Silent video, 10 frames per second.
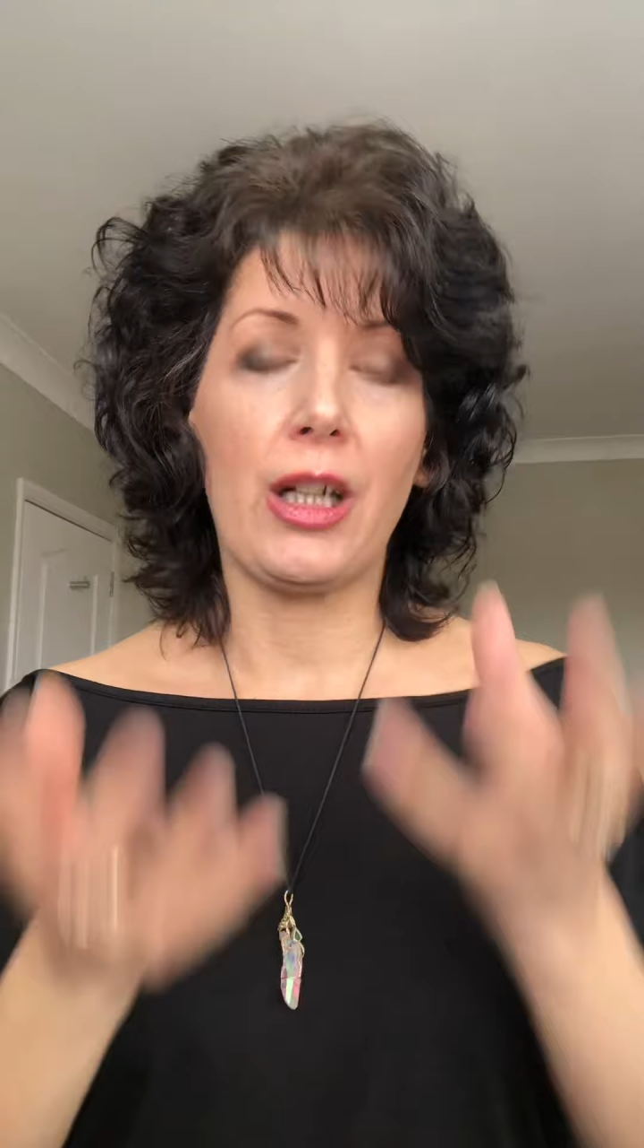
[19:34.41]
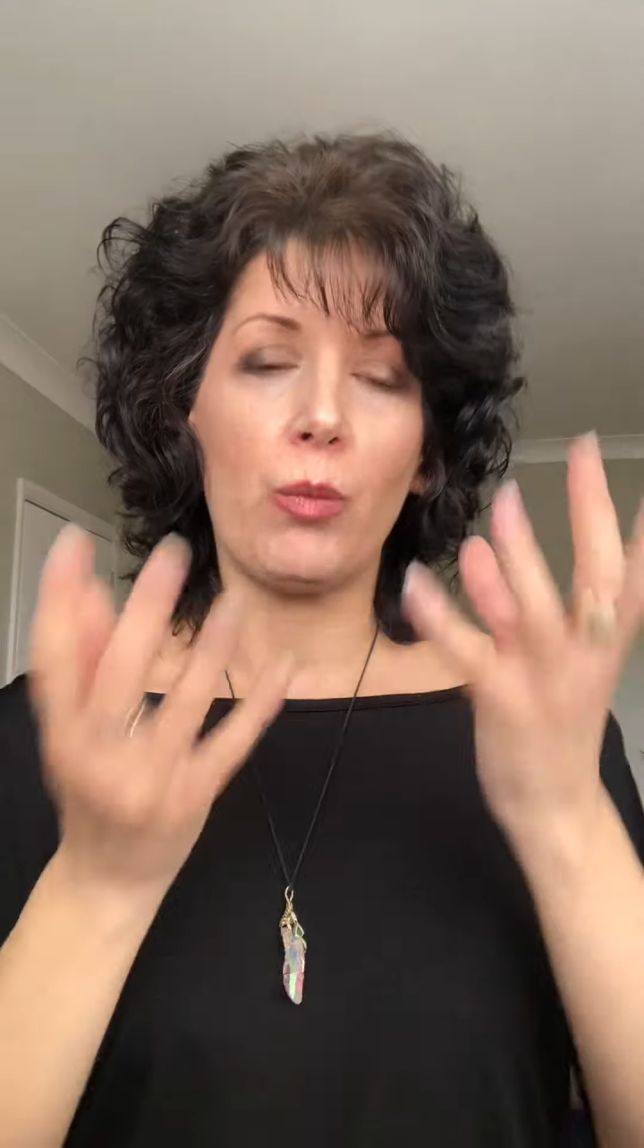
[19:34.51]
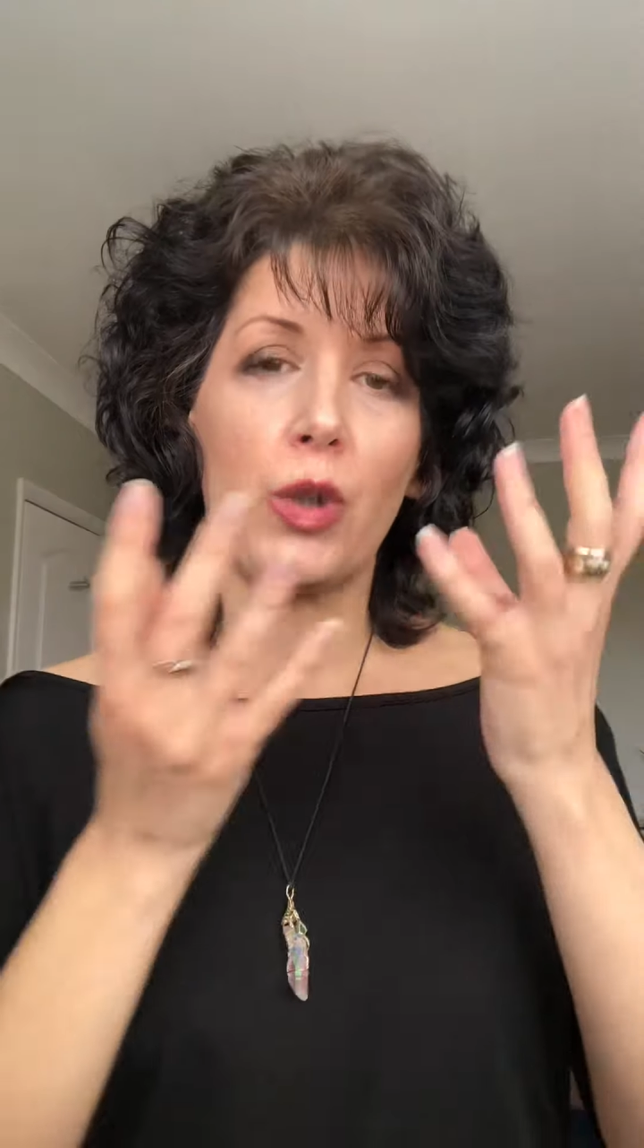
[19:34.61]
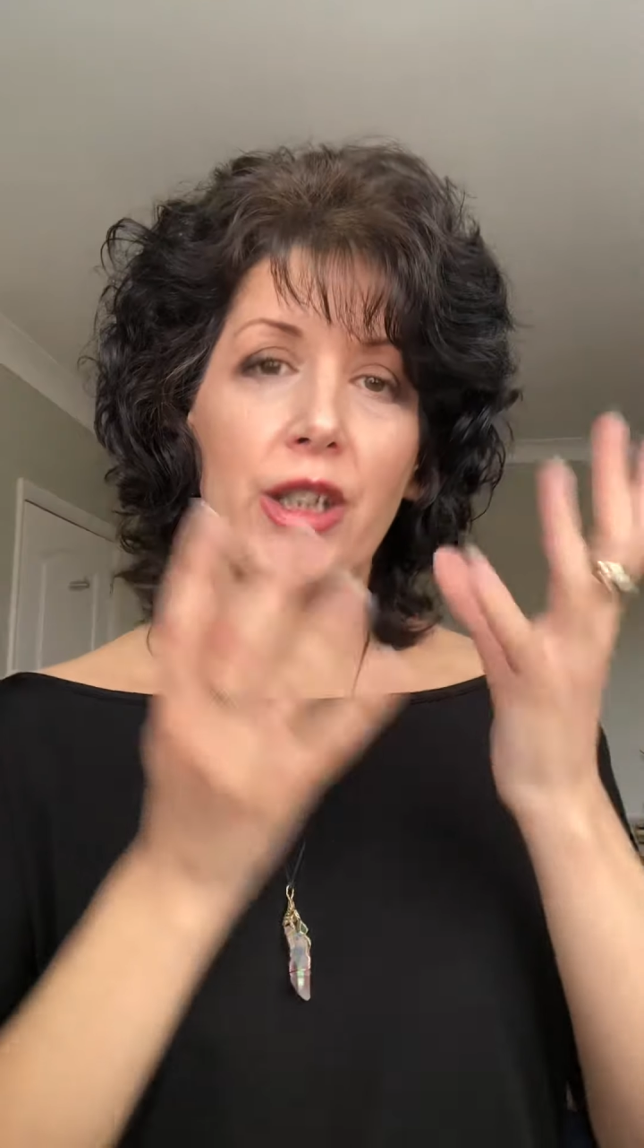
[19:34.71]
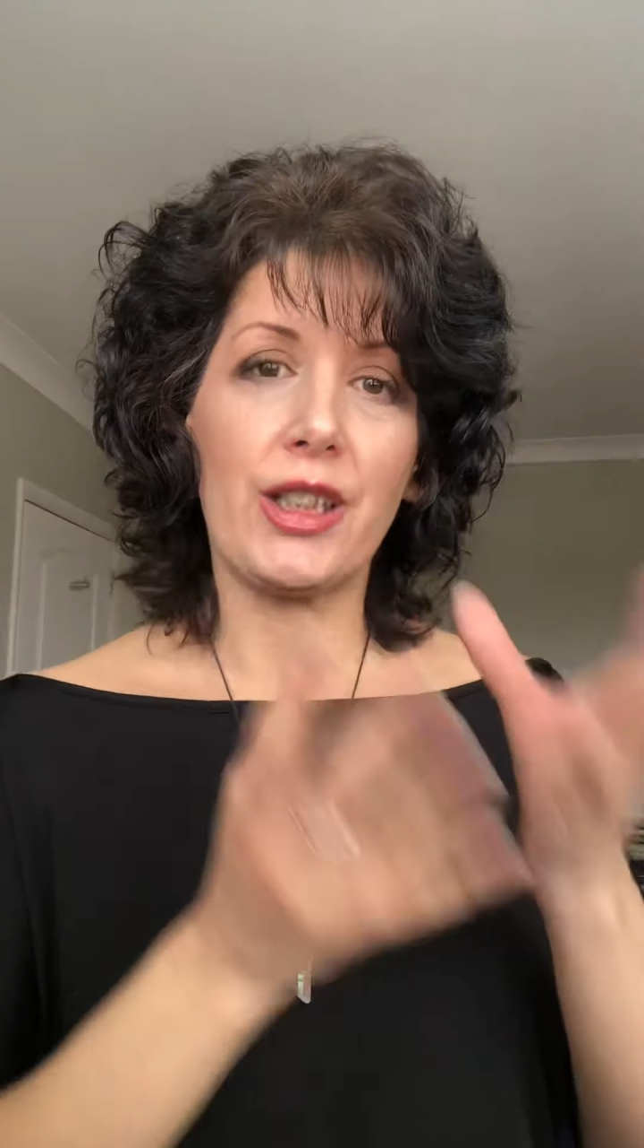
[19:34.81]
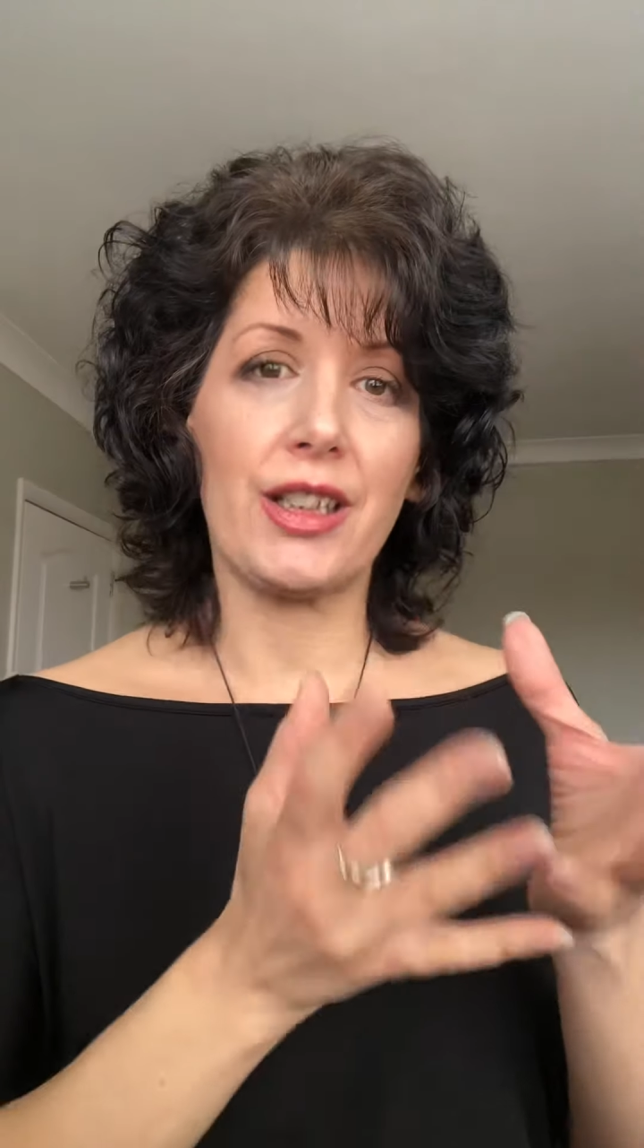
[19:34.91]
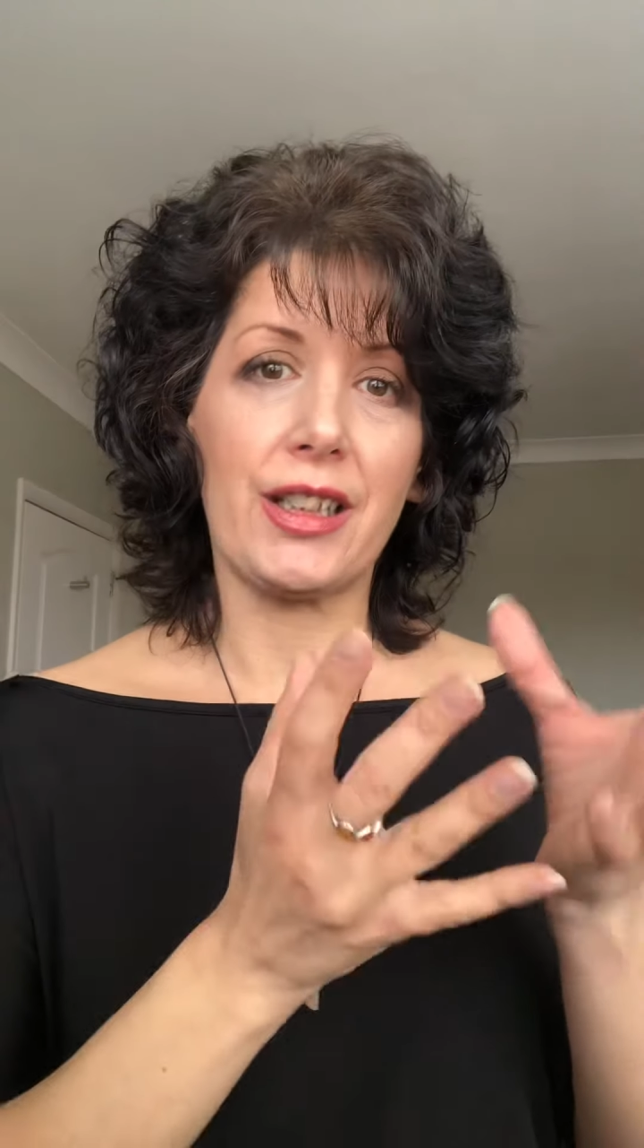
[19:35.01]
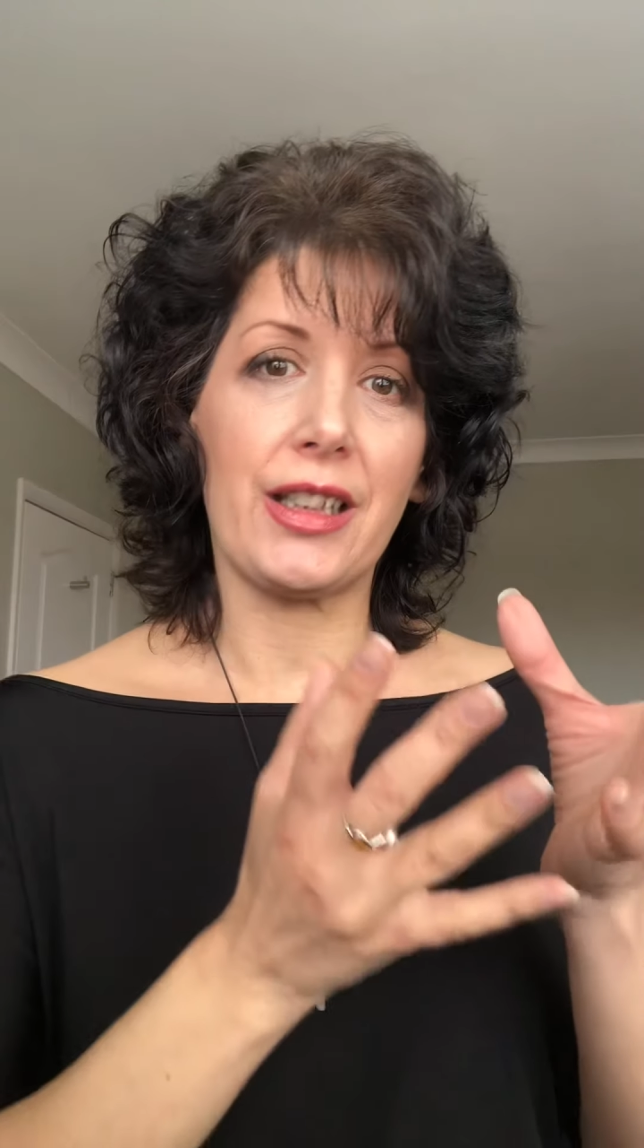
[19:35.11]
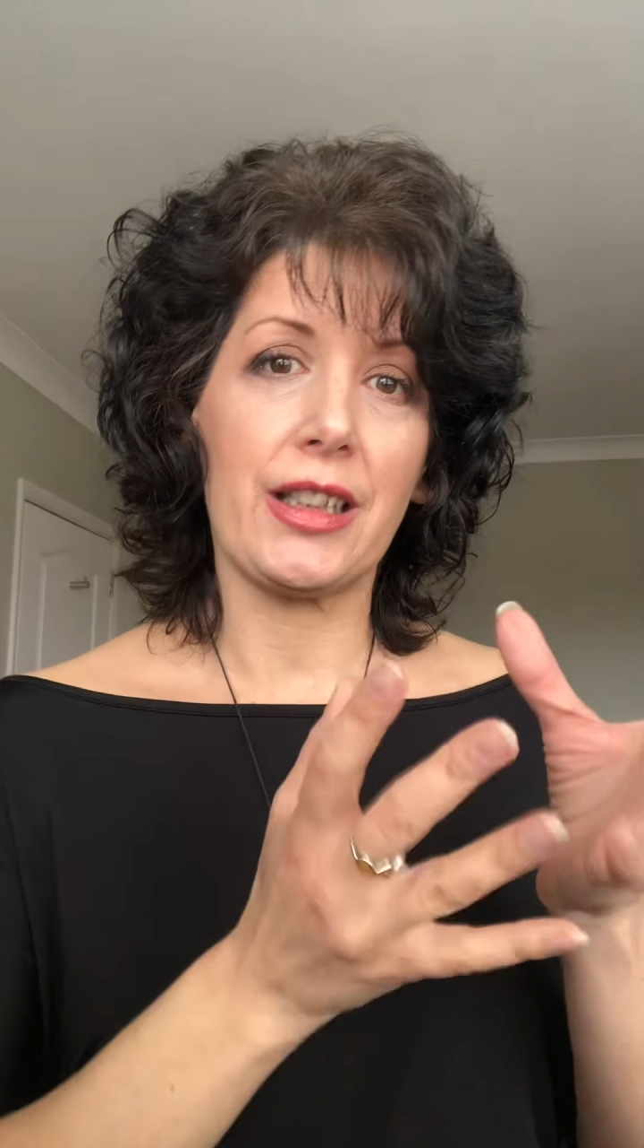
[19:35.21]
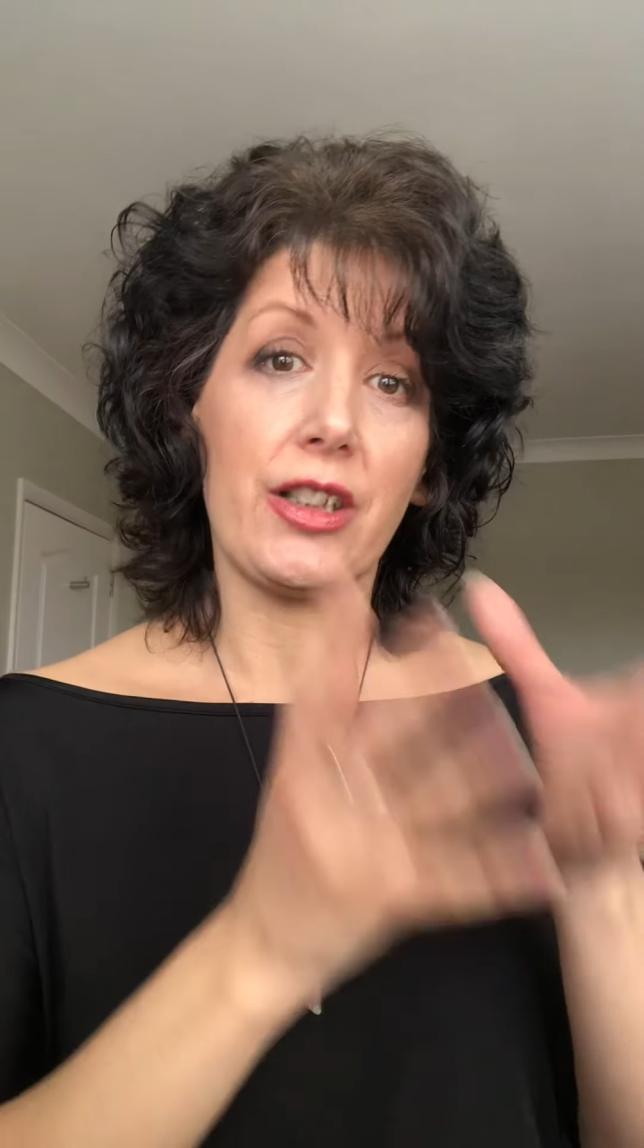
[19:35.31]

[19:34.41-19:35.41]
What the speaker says: and what it does is